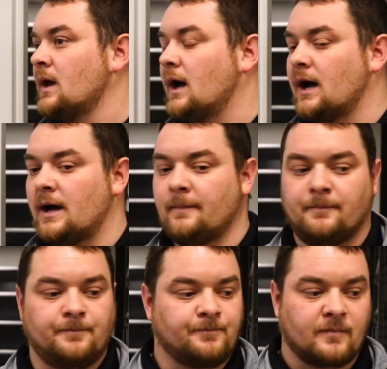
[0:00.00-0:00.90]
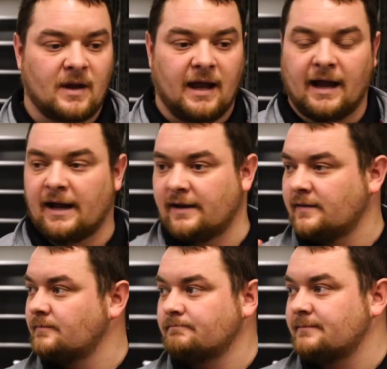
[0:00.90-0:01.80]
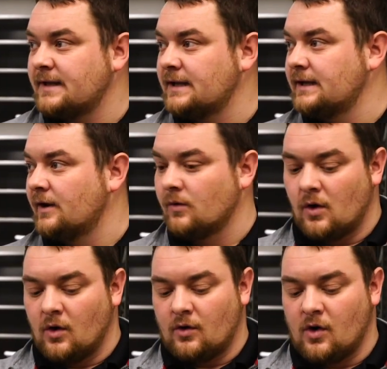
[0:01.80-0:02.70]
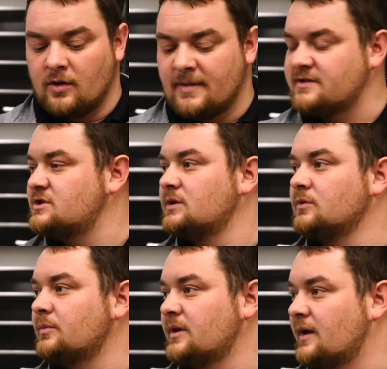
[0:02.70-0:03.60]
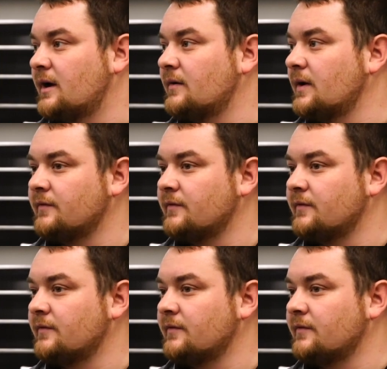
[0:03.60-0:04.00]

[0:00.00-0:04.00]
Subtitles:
and all the messaging will be there.